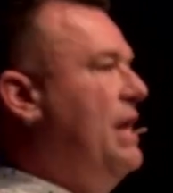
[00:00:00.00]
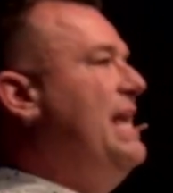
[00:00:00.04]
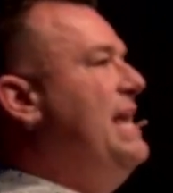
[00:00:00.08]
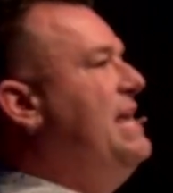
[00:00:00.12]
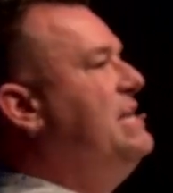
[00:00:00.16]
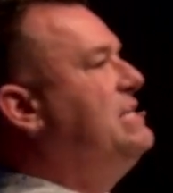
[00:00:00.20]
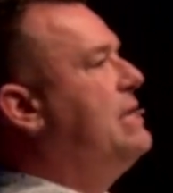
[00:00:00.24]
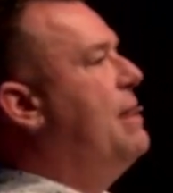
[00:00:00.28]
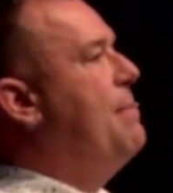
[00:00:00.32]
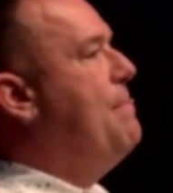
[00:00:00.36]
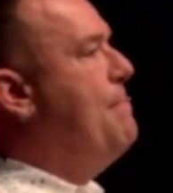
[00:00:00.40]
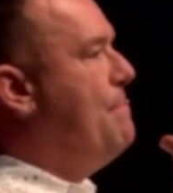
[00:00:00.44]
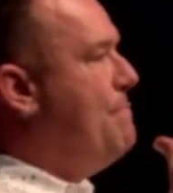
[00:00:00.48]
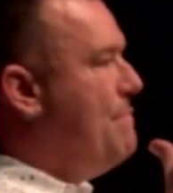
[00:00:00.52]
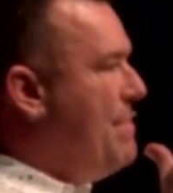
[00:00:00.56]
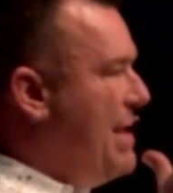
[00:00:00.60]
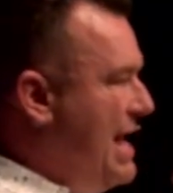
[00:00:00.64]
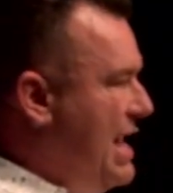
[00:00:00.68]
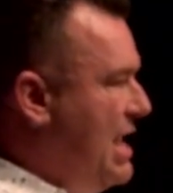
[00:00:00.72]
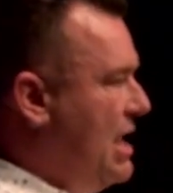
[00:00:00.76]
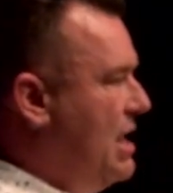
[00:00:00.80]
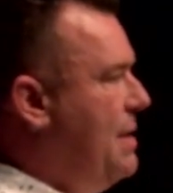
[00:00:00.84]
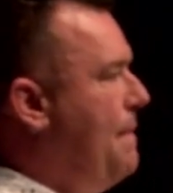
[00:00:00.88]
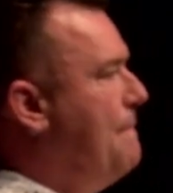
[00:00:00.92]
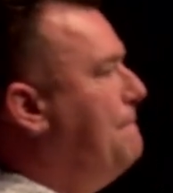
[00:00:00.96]
He's a
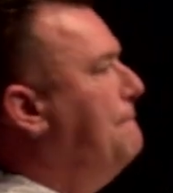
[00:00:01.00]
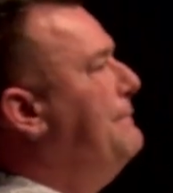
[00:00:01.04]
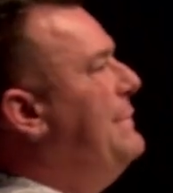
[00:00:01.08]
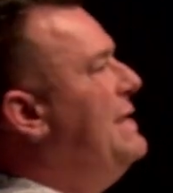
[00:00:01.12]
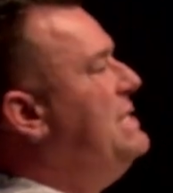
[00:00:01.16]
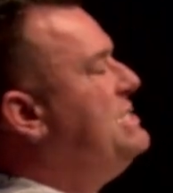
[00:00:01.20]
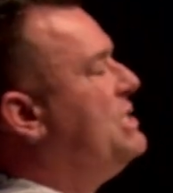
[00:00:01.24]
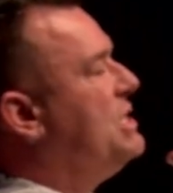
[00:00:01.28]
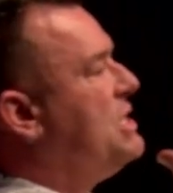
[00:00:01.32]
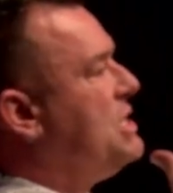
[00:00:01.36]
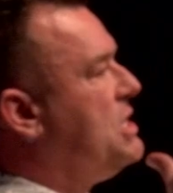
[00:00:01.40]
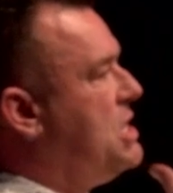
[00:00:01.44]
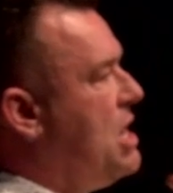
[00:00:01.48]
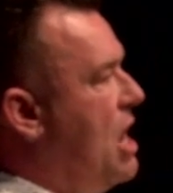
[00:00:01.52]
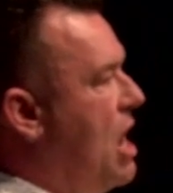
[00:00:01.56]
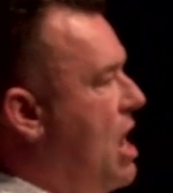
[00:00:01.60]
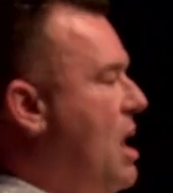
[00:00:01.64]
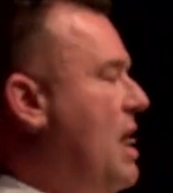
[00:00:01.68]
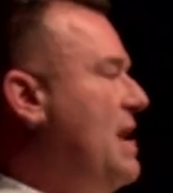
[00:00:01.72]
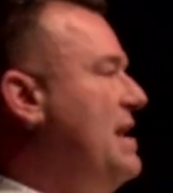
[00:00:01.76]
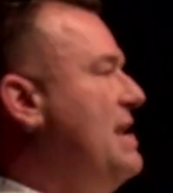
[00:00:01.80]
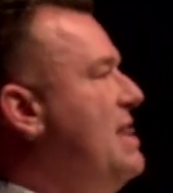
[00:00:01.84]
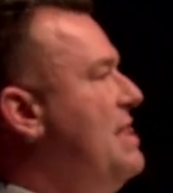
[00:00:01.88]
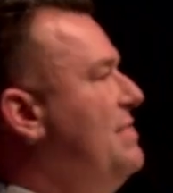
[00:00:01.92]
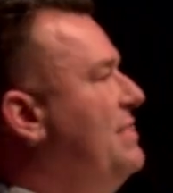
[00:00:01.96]
man, He's a
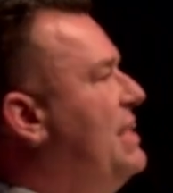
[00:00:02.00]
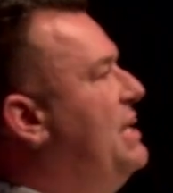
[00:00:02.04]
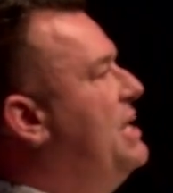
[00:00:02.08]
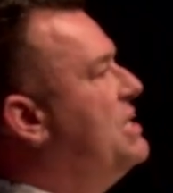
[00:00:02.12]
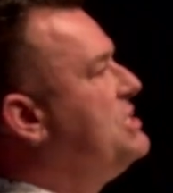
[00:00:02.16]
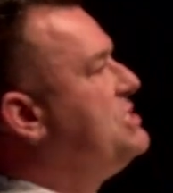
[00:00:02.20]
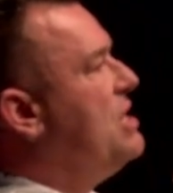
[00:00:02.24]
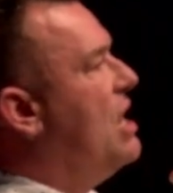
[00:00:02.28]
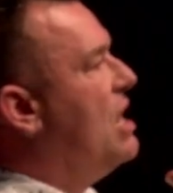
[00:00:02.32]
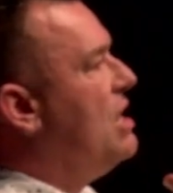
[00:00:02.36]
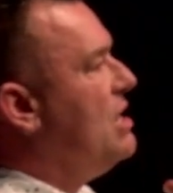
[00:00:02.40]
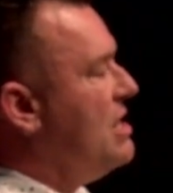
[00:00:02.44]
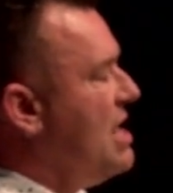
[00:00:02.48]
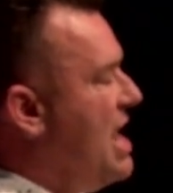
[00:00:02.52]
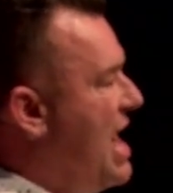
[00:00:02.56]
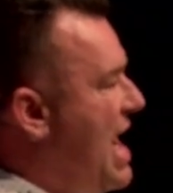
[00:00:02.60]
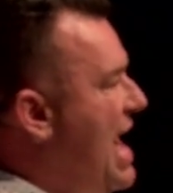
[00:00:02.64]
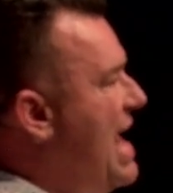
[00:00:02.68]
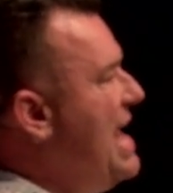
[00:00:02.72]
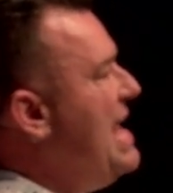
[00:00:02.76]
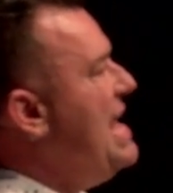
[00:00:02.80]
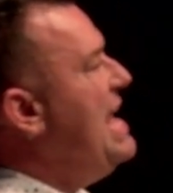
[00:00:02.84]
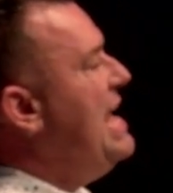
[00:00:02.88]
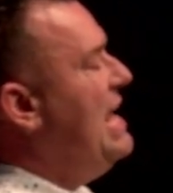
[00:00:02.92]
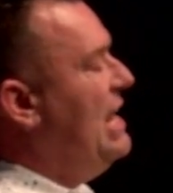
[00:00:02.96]
God that does not
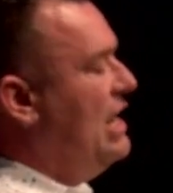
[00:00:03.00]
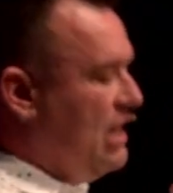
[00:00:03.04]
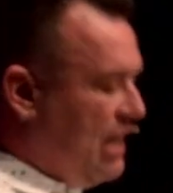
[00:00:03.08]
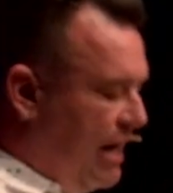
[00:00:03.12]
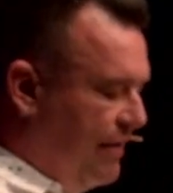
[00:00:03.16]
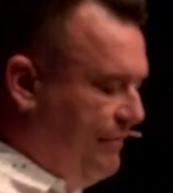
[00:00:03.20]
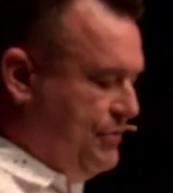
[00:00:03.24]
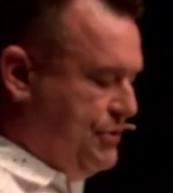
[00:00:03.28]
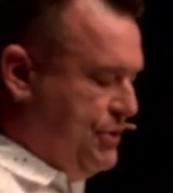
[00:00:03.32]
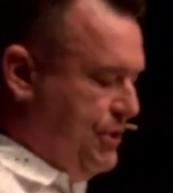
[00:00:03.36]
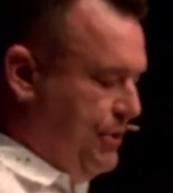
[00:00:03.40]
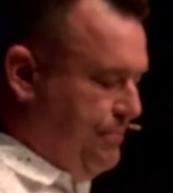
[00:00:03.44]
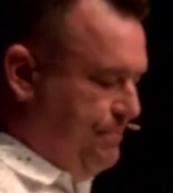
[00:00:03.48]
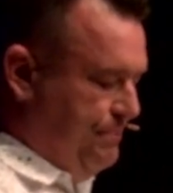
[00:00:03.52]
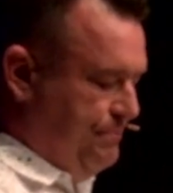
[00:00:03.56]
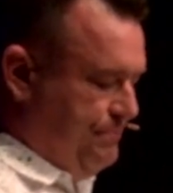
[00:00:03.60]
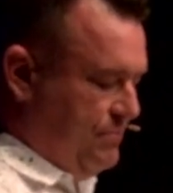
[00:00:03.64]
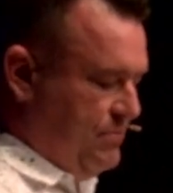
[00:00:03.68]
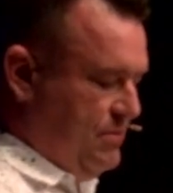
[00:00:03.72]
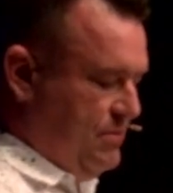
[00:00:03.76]
lie. He loves you.